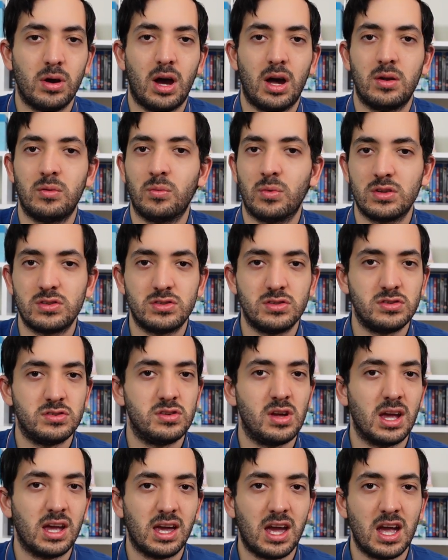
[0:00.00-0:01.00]
and once you
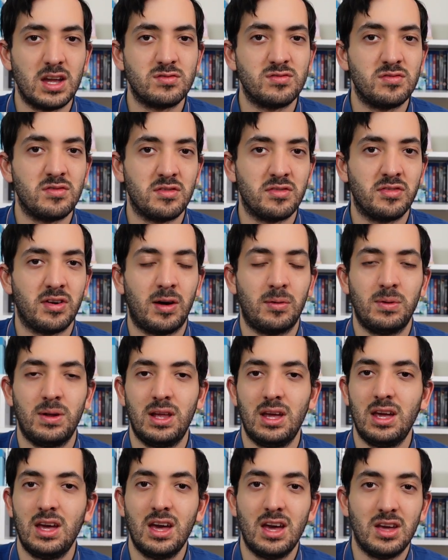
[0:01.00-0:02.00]
engage with your
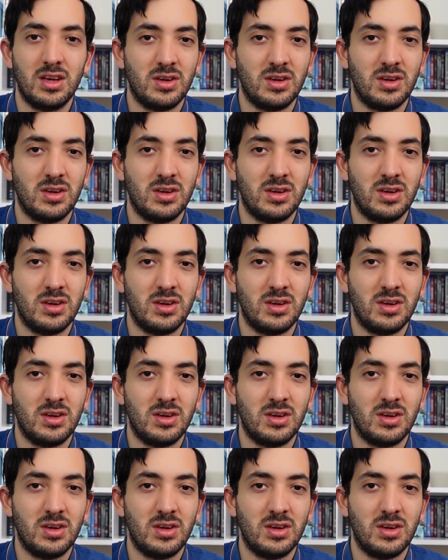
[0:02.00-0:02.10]
family,